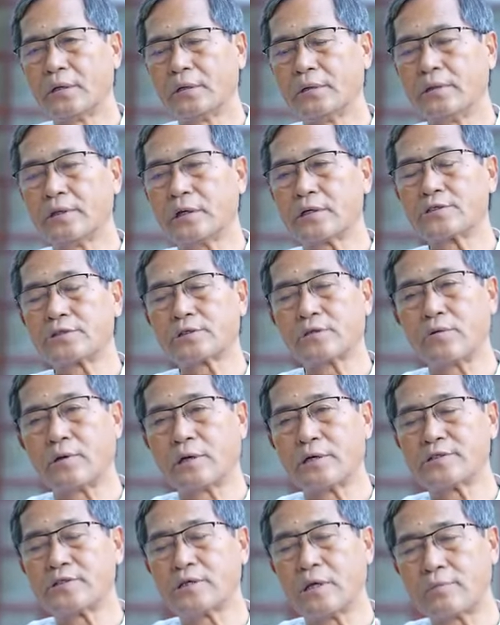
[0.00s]
that
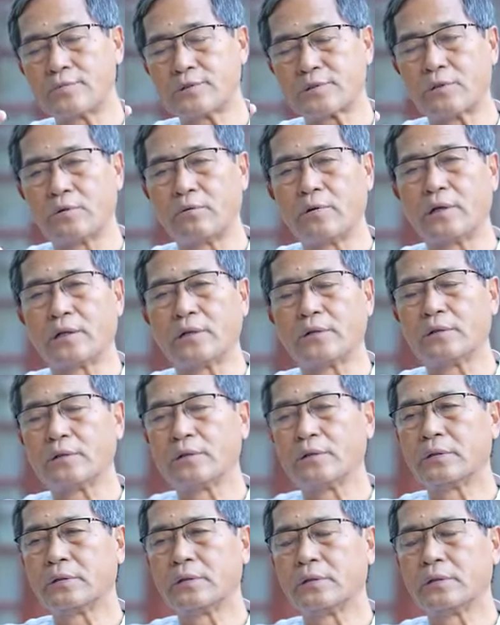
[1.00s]
slogan, same slogan,